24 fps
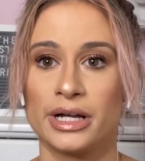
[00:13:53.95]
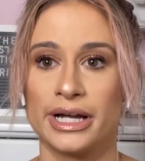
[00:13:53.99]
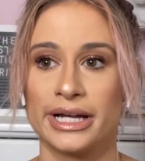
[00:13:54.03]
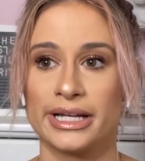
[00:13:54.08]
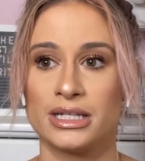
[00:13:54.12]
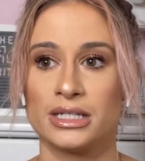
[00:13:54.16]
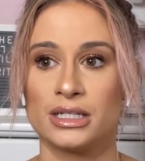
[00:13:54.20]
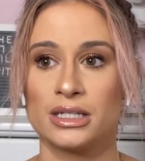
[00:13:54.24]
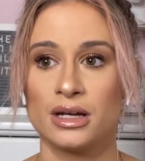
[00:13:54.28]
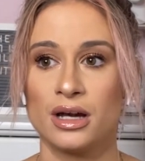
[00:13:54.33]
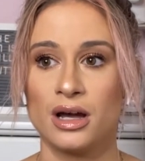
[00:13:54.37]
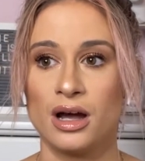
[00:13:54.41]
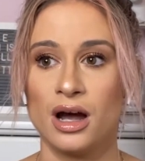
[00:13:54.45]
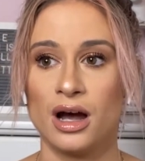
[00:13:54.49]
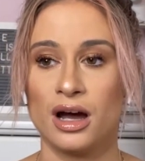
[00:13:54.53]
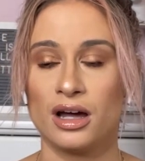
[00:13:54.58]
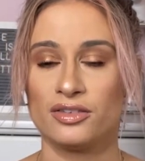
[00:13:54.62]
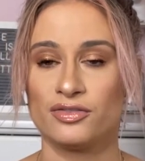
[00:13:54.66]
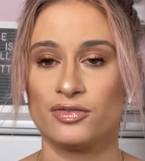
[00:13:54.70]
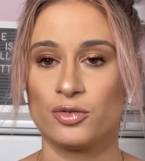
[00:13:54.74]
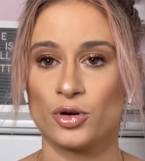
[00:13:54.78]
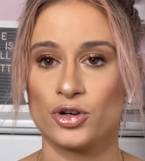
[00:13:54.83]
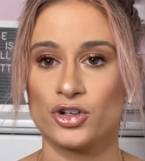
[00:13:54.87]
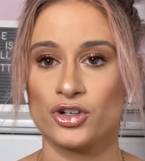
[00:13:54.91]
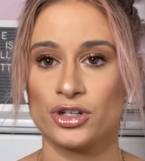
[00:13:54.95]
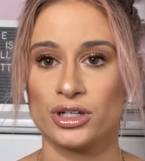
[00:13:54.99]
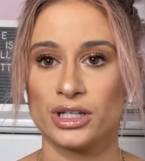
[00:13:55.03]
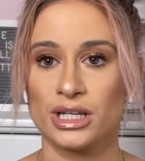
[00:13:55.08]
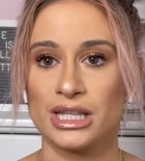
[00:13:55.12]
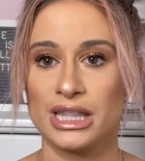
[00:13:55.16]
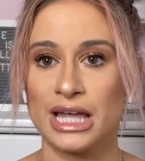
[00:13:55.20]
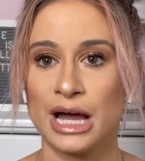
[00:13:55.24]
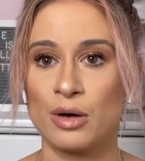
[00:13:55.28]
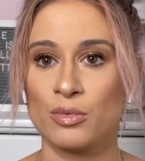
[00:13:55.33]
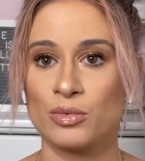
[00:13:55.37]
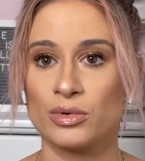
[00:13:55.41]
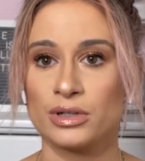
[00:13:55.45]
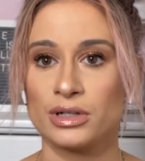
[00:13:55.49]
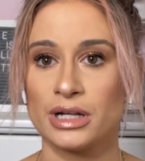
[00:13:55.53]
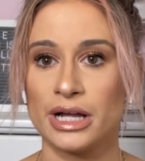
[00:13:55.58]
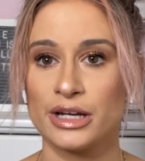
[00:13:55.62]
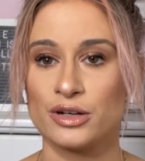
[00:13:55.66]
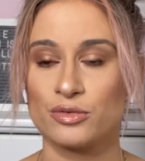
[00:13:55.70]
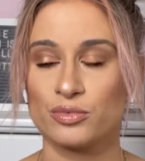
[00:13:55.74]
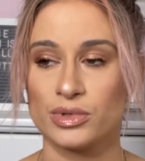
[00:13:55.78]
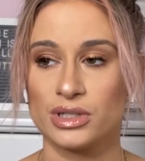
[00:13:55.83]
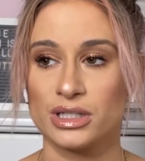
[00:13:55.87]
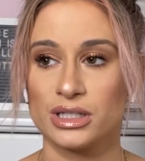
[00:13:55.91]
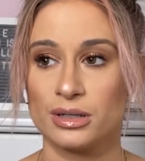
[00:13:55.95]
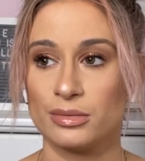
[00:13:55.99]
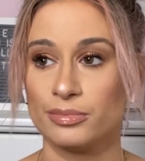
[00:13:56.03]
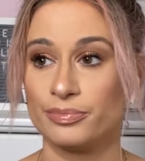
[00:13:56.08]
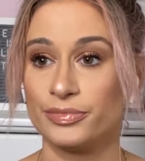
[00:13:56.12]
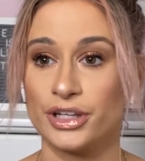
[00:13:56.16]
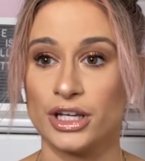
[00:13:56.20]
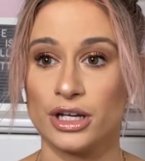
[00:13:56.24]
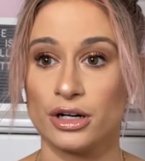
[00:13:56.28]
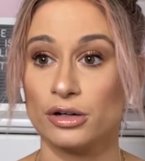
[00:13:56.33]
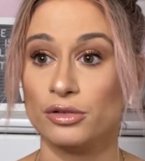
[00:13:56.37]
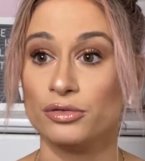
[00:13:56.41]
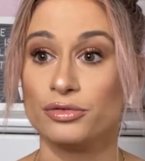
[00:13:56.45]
And unfortunately, that will end with some,